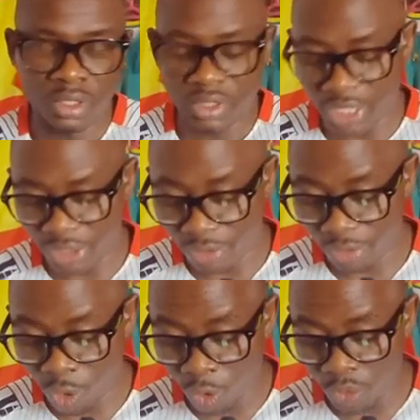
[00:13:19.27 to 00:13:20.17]
Thank you
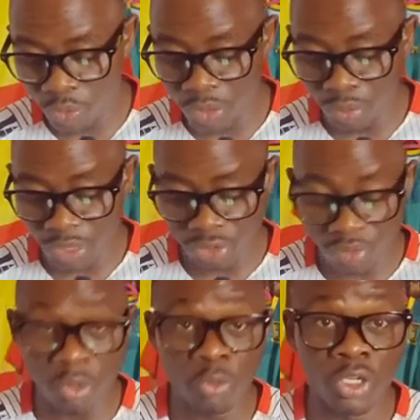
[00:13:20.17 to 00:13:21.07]
for always being part of
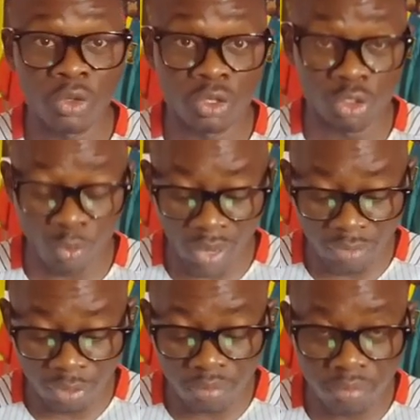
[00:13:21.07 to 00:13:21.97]
the Awini Unity
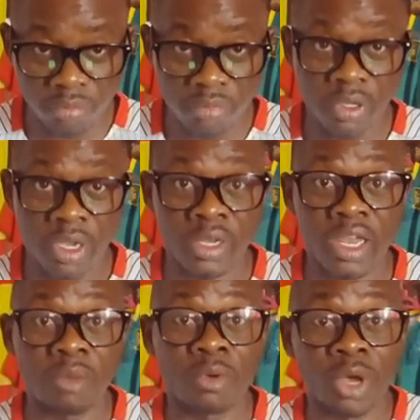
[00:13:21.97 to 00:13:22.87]
platform, and
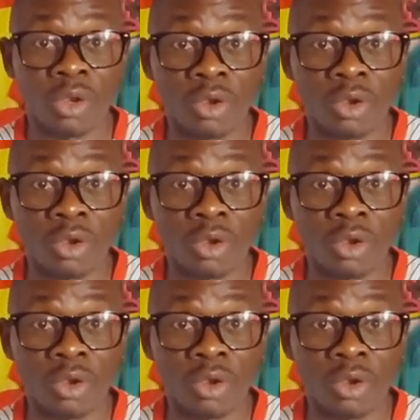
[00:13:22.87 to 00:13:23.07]
have a one